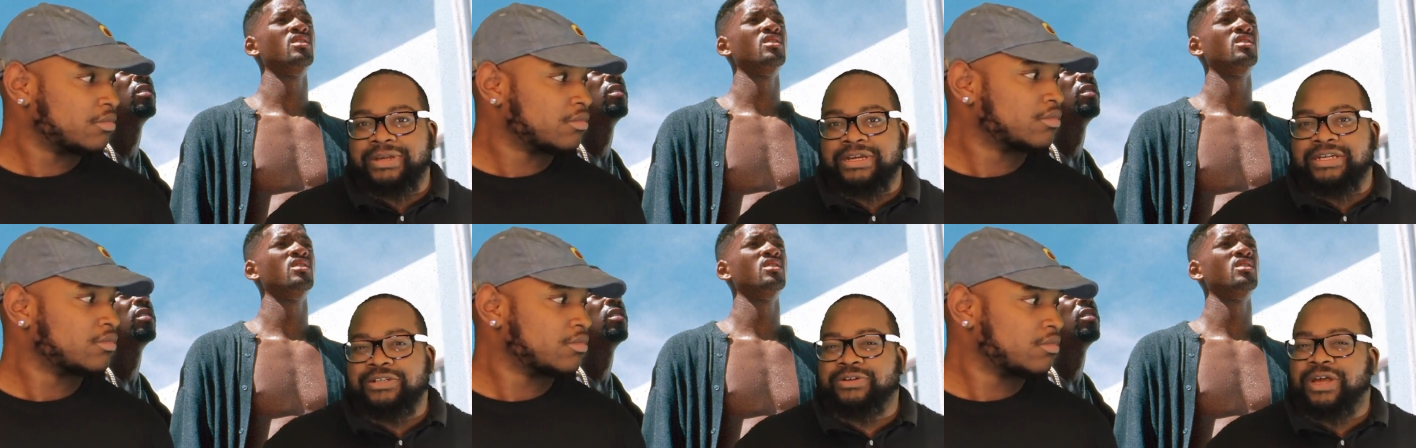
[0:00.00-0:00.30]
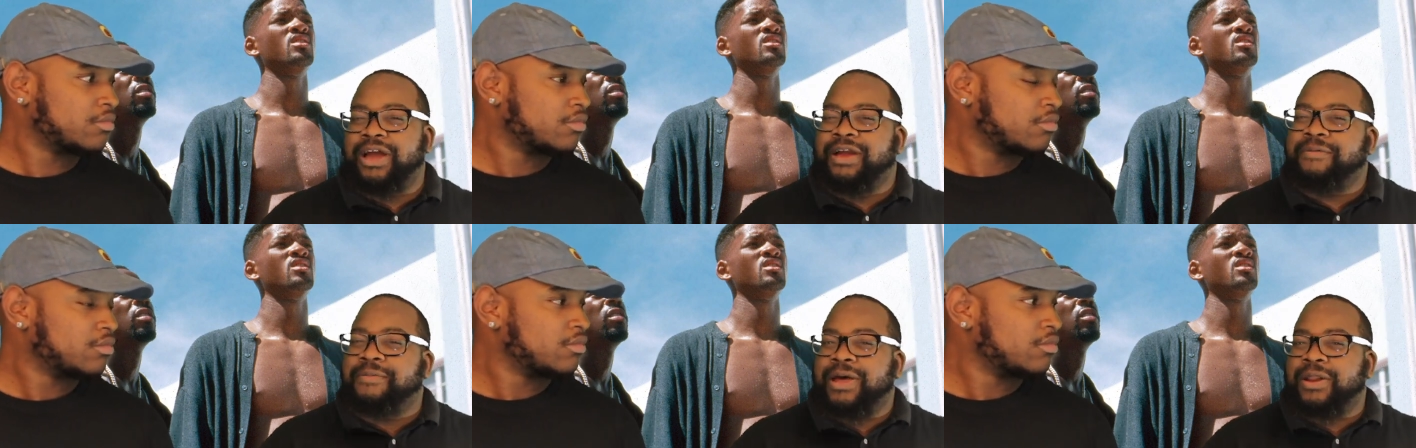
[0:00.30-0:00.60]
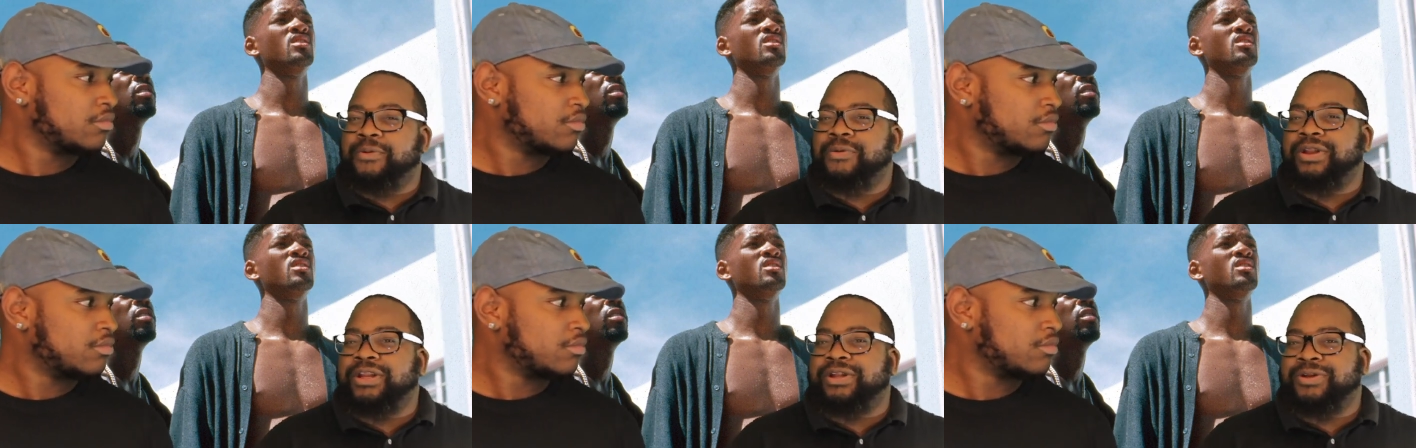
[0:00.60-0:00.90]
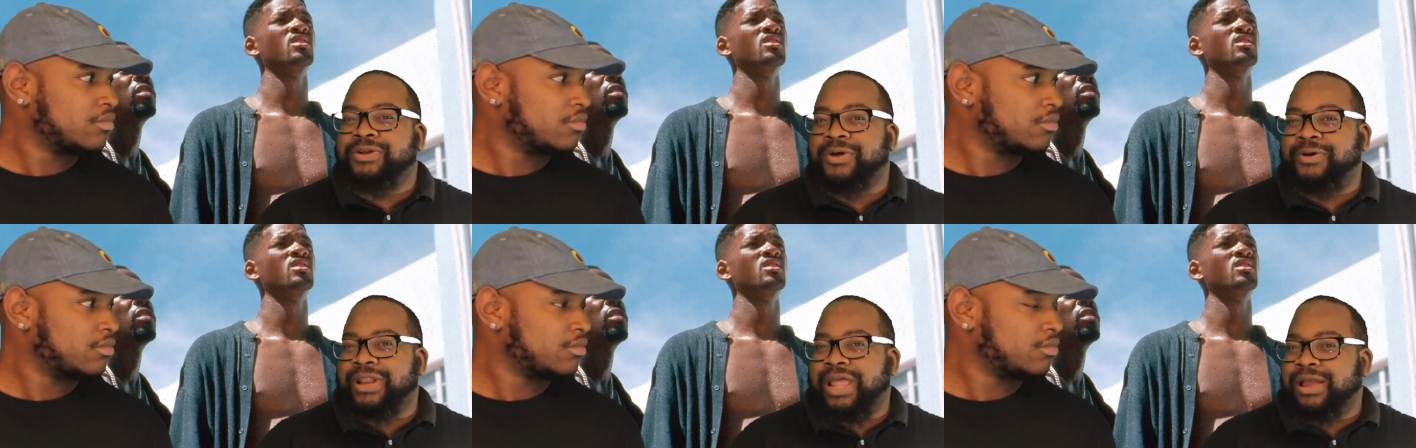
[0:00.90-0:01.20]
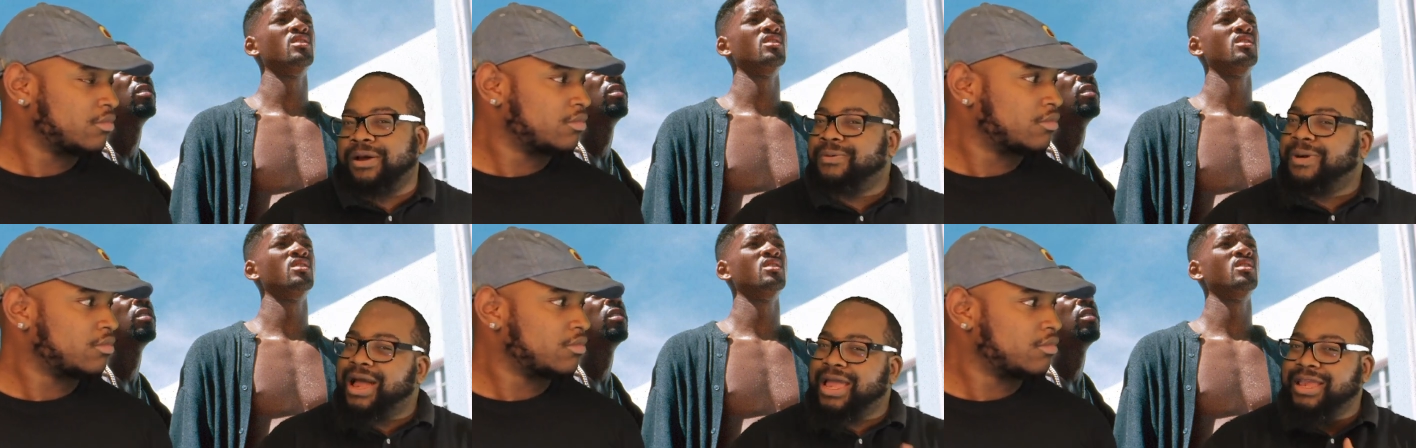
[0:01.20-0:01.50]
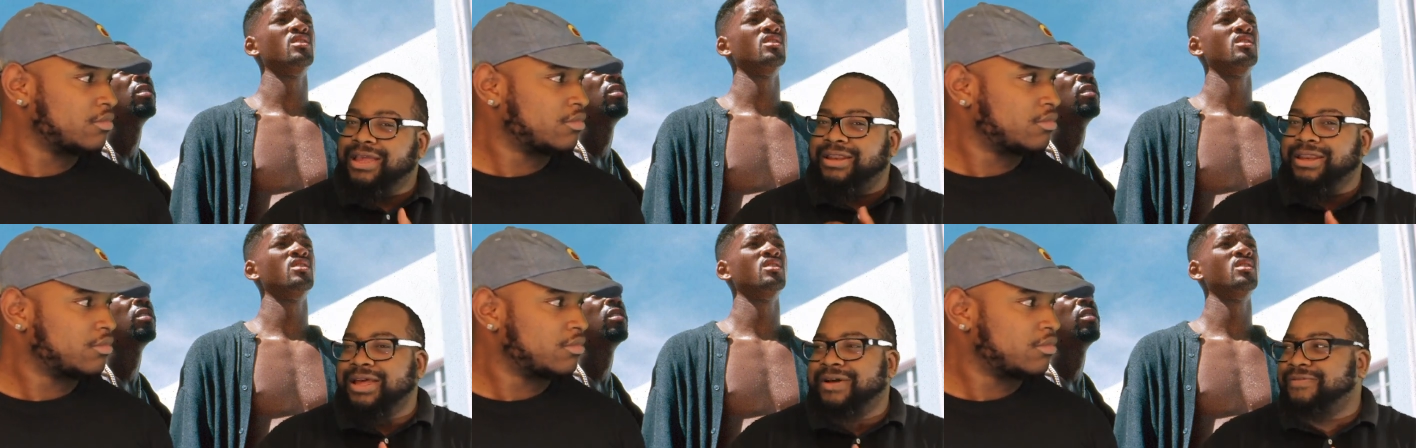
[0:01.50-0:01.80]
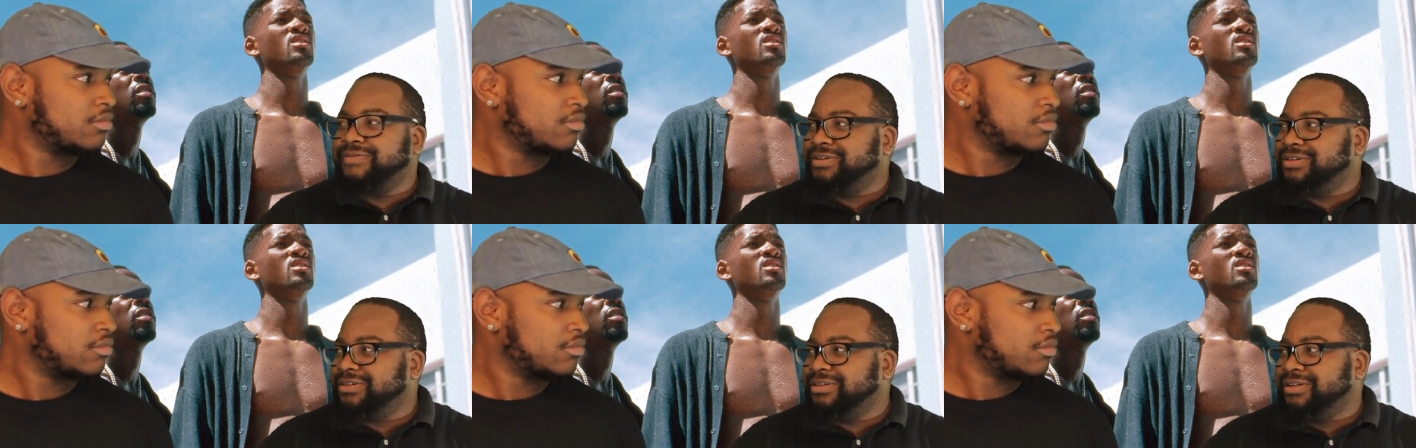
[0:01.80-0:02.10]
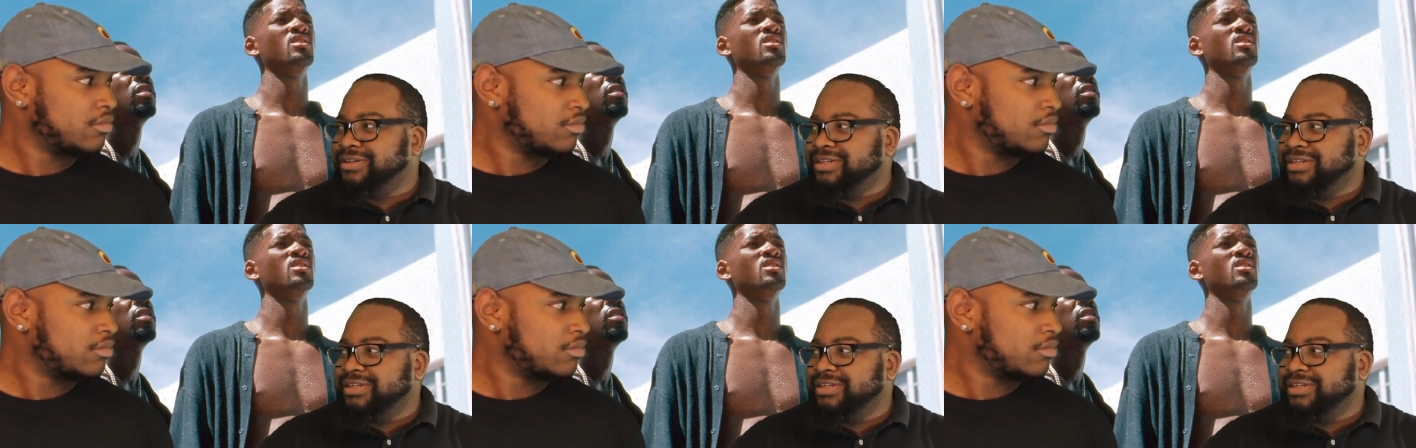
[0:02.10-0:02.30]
Speaker 1: because everybody wanted to know like why he never